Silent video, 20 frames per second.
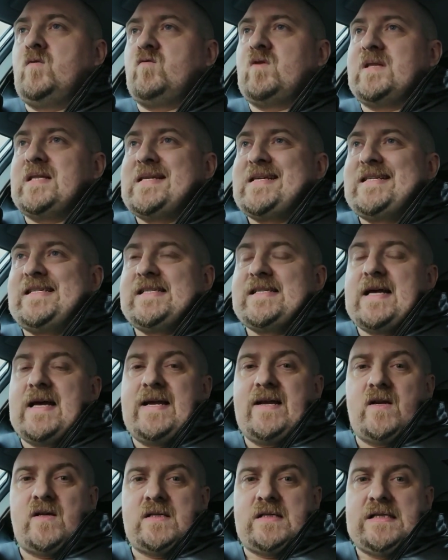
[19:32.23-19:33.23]
release
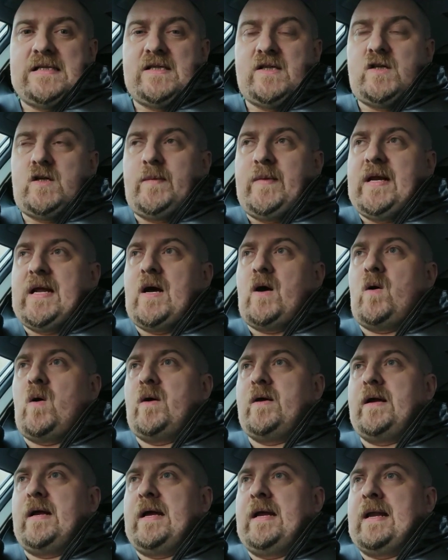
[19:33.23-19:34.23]
date, because this is coming out
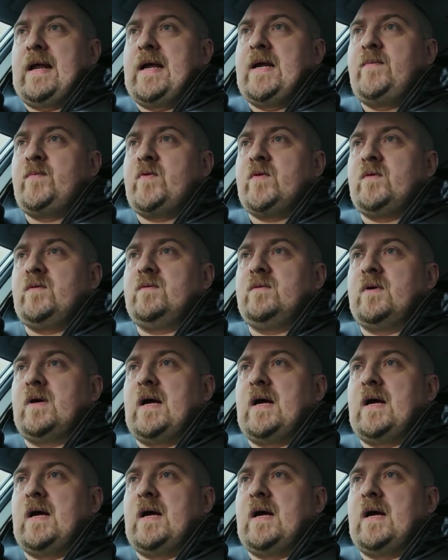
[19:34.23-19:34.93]
in April,